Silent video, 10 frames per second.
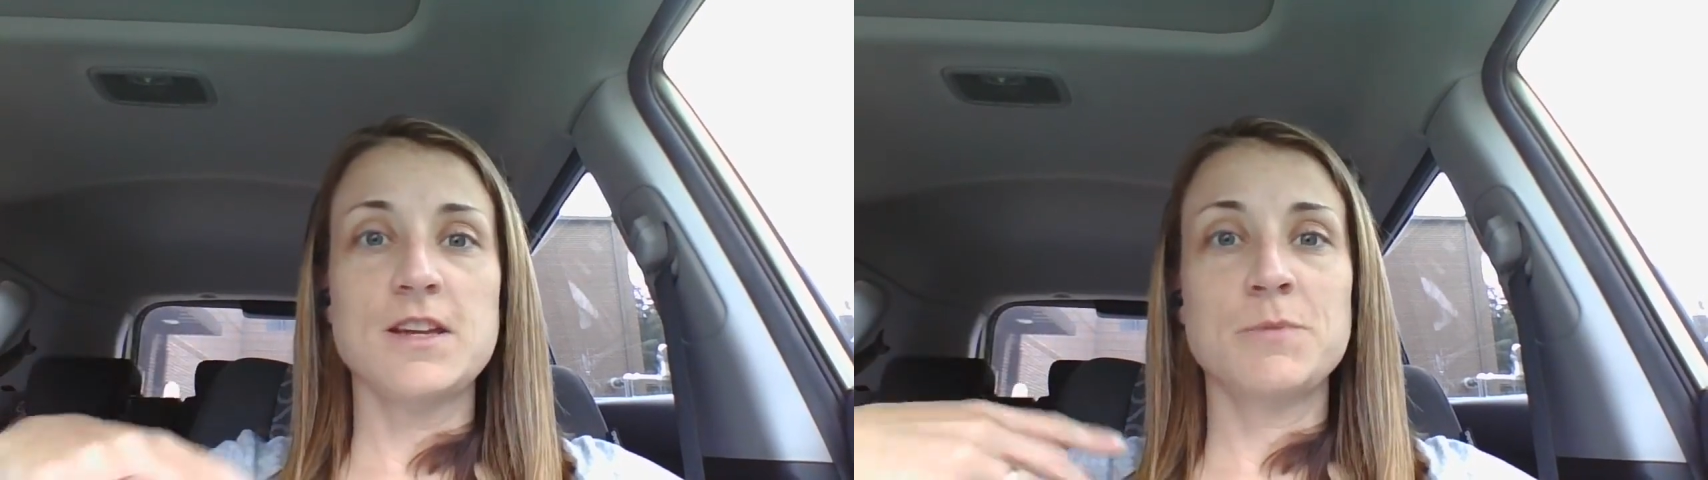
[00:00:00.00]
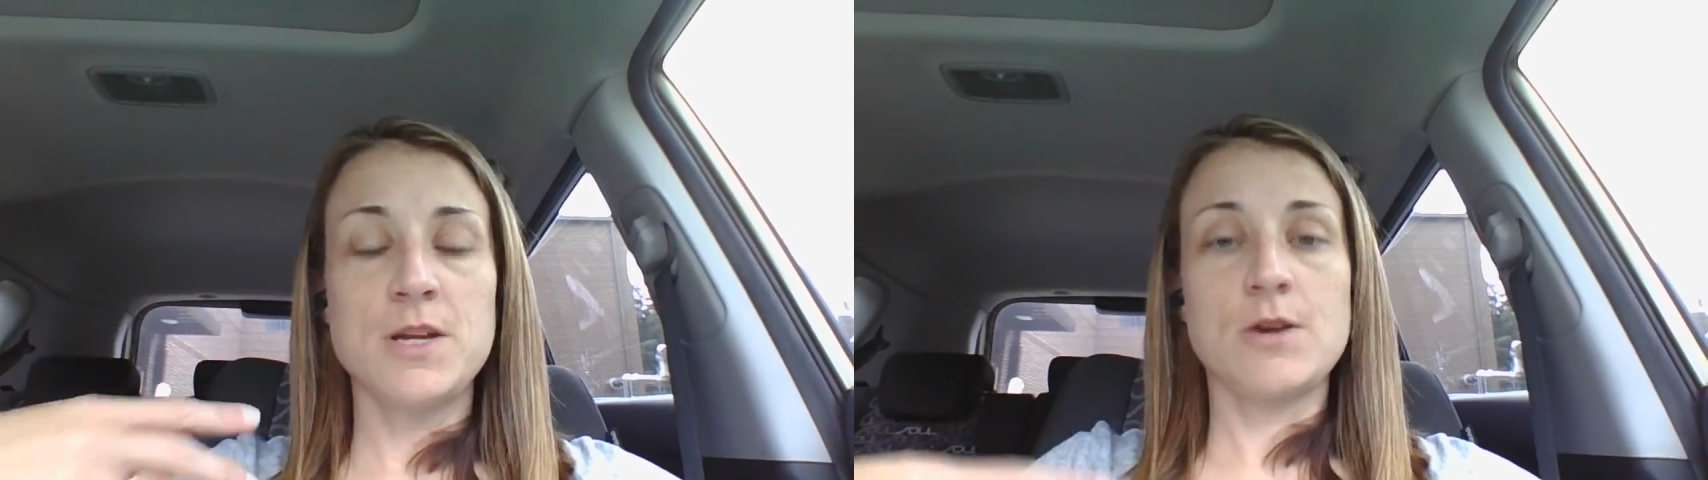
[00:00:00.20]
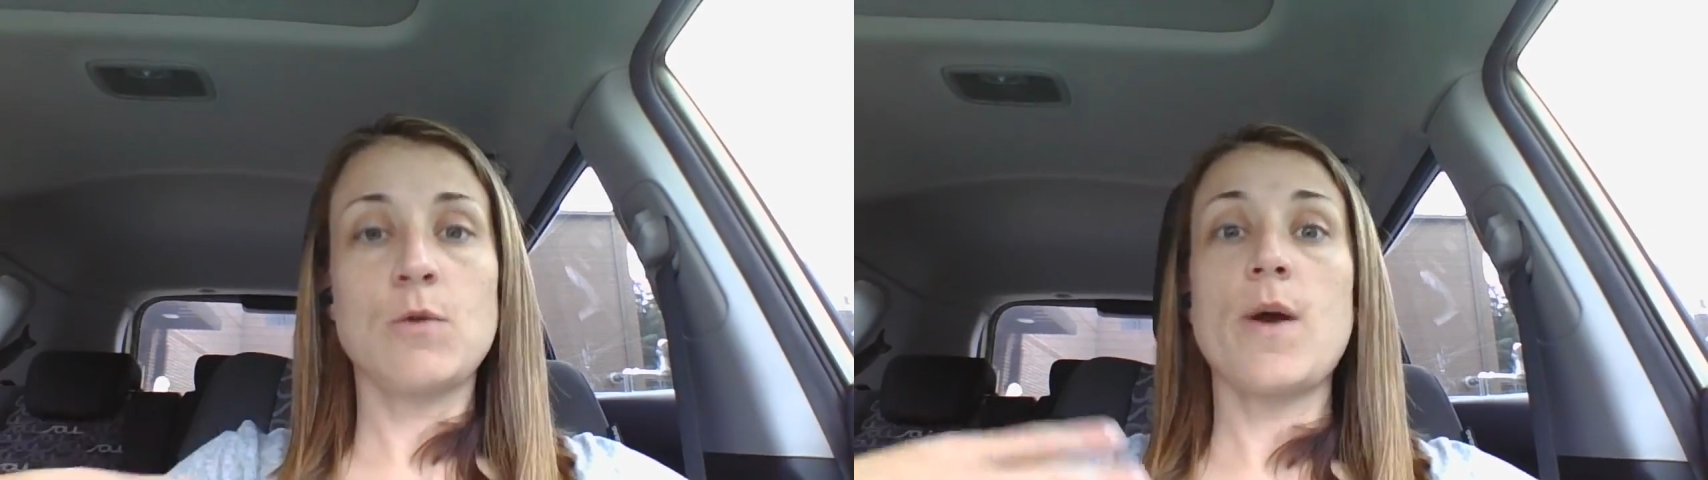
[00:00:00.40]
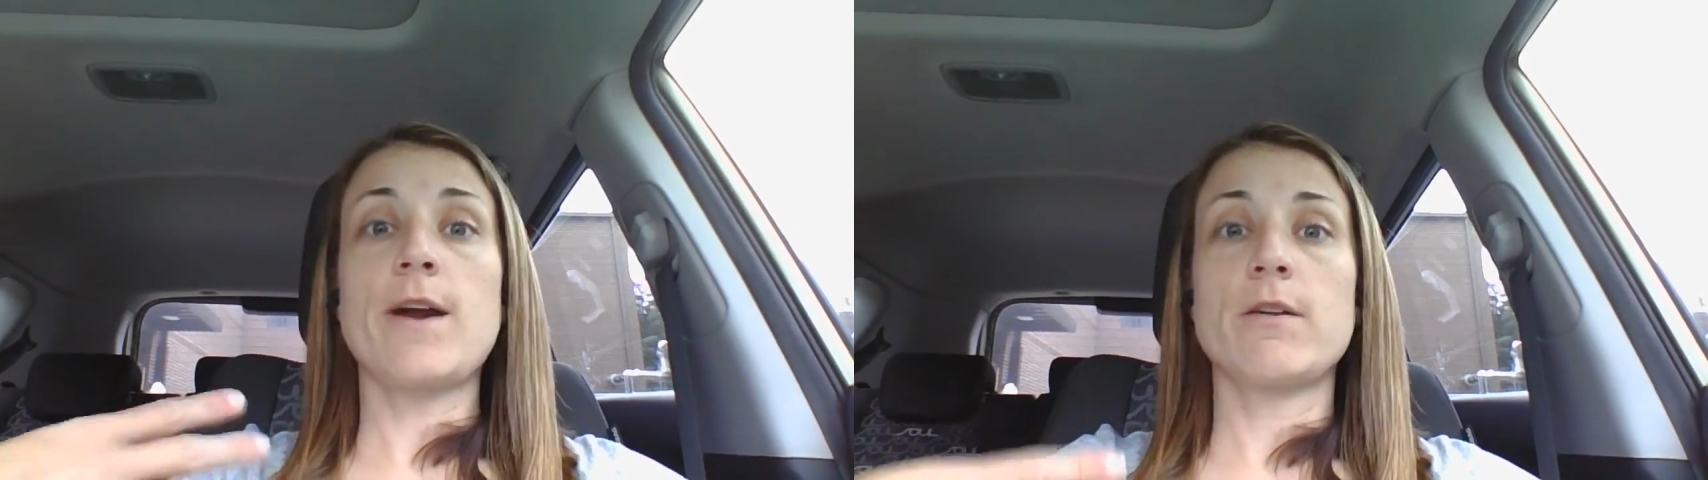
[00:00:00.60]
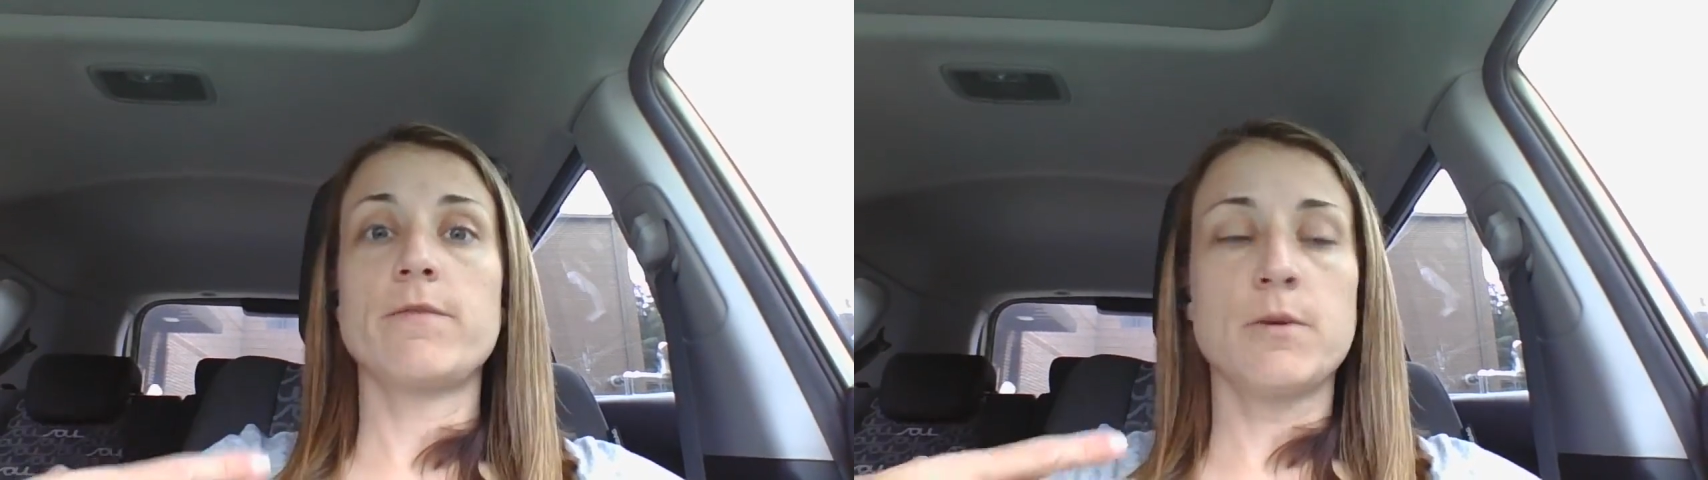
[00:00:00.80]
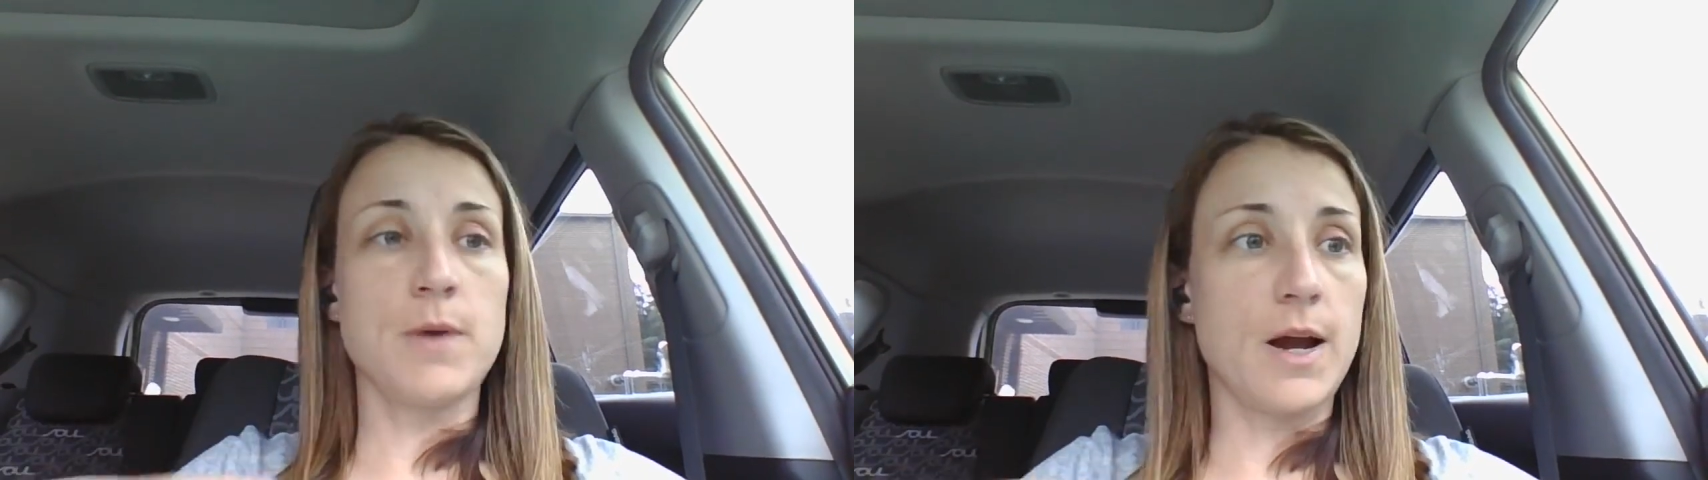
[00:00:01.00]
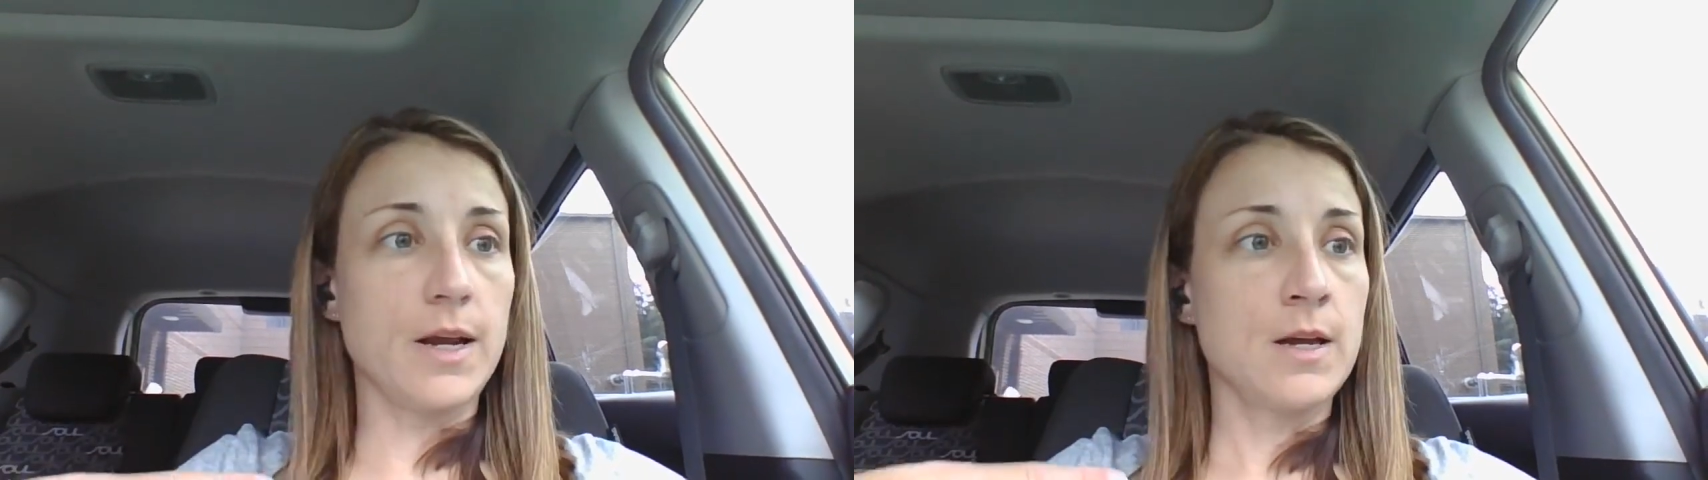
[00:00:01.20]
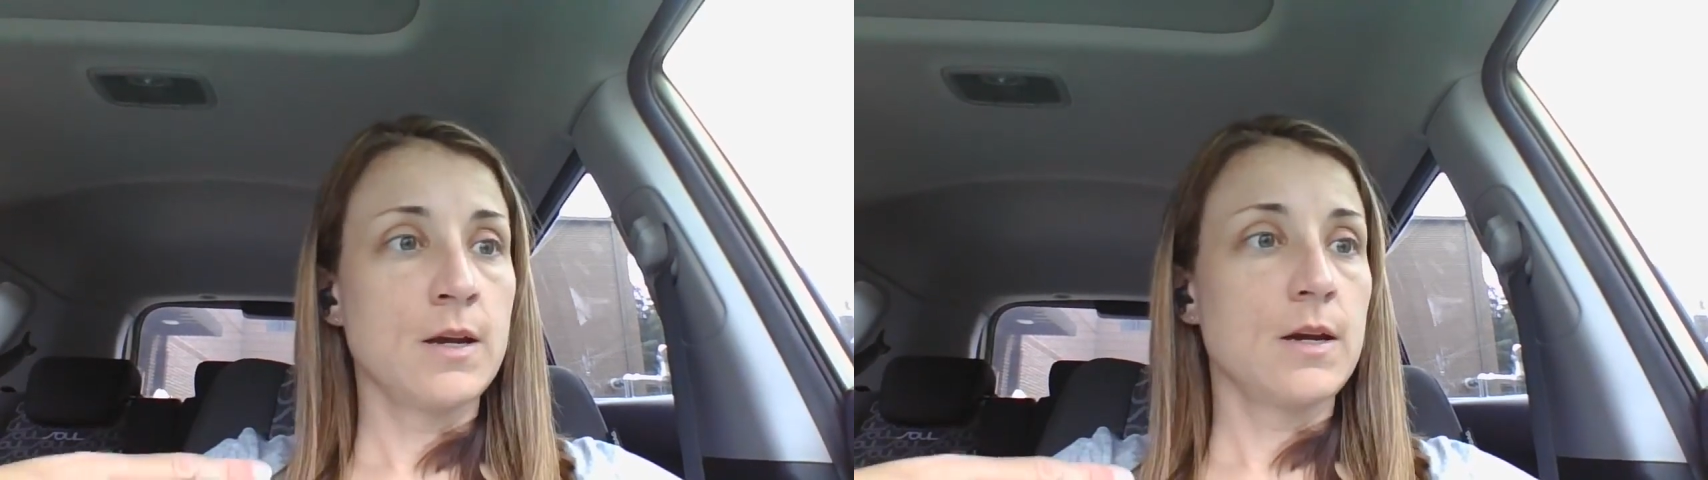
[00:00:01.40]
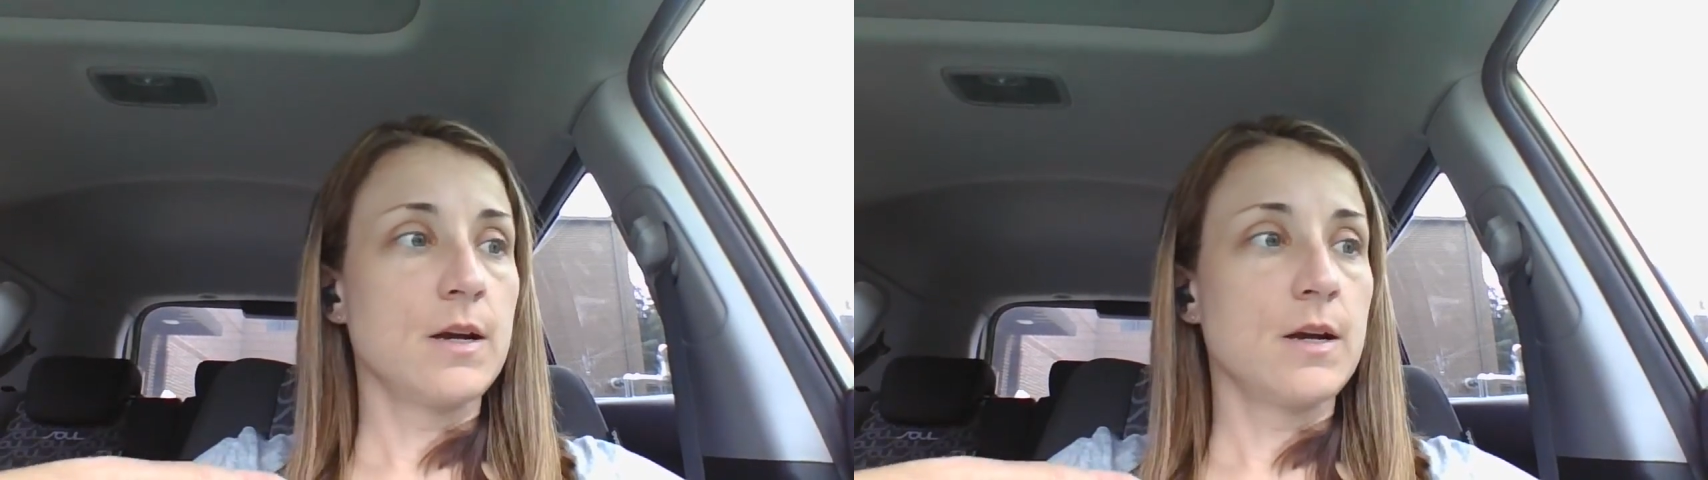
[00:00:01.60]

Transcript: is being aware of your body.